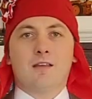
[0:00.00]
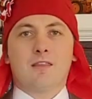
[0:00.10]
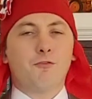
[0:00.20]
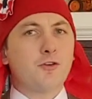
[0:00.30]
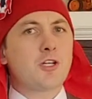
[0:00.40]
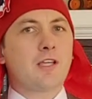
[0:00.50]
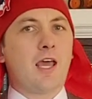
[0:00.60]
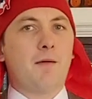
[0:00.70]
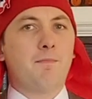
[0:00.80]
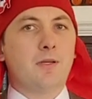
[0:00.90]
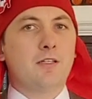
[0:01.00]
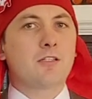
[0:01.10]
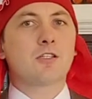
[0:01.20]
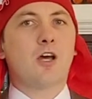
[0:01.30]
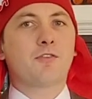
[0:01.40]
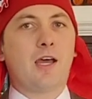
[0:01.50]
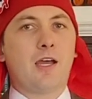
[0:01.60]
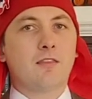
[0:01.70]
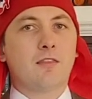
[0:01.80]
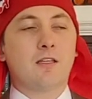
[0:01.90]
The Phrygian cap is a soft
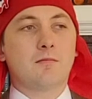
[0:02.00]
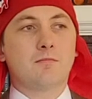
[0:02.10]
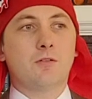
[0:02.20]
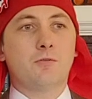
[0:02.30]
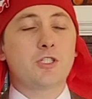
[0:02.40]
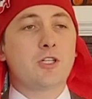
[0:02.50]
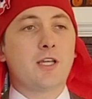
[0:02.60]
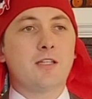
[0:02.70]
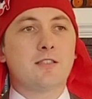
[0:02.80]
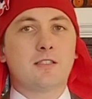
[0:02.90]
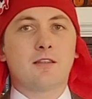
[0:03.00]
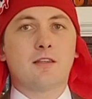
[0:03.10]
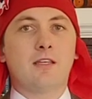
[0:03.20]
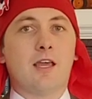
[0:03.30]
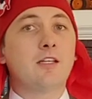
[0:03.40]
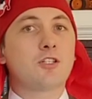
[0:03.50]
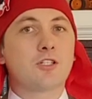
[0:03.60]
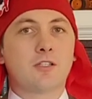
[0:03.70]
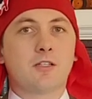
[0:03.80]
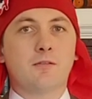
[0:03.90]
hat that originates in the
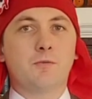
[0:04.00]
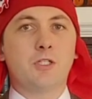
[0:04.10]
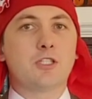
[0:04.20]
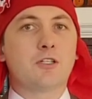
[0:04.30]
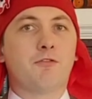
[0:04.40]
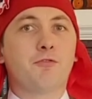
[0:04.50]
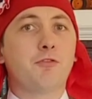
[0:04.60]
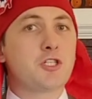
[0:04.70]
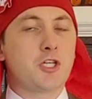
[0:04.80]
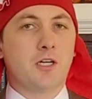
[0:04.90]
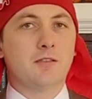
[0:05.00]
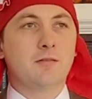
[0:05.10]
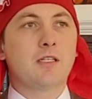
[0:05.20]
ancient region of Phrygia,